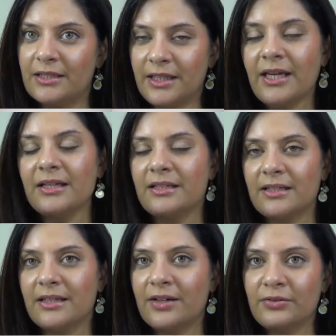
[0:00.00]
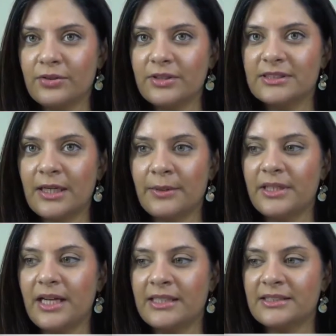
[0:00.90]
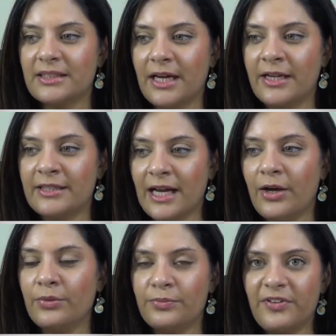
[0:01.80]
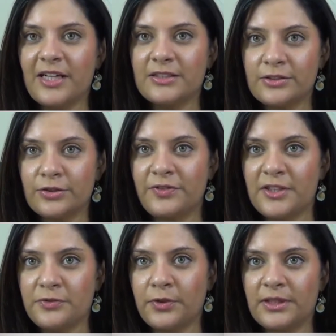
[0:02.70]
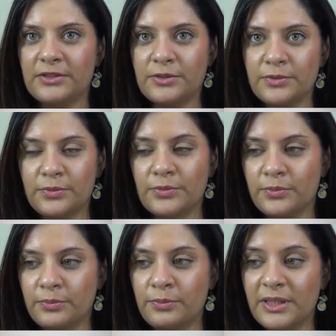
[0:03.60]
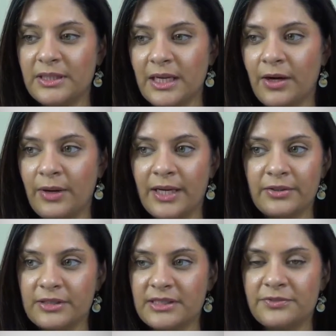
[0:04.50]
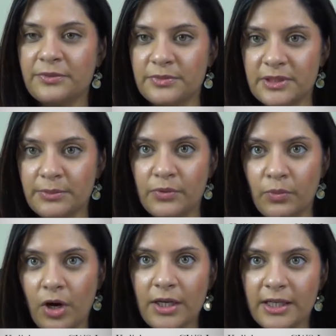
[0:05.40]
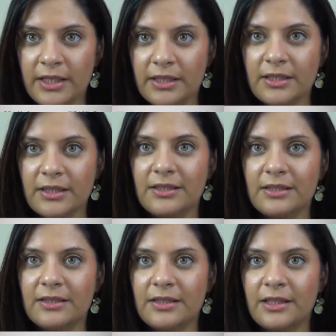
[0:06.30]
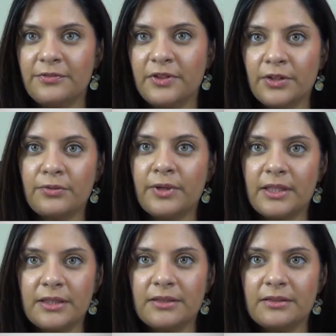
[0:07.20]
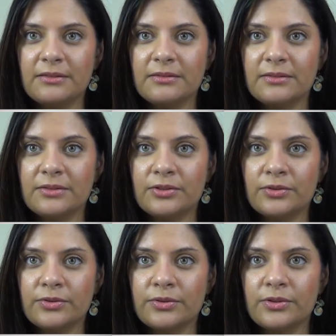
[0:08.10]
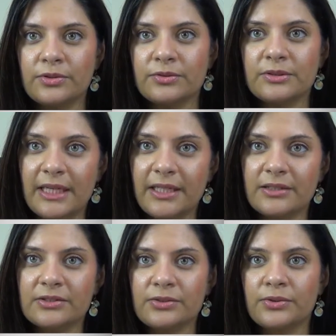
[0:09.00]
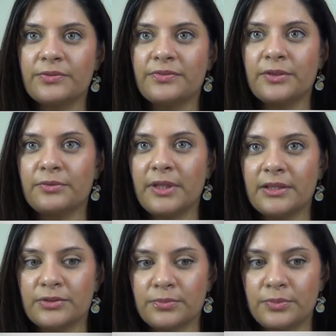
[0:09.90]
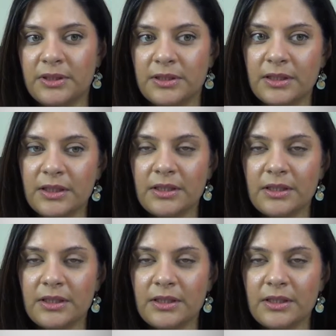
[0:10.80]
yeah, of course. I mean, fast forwarding to me now, I could see from someone walking if they're ready to, dance, or if they're ready to be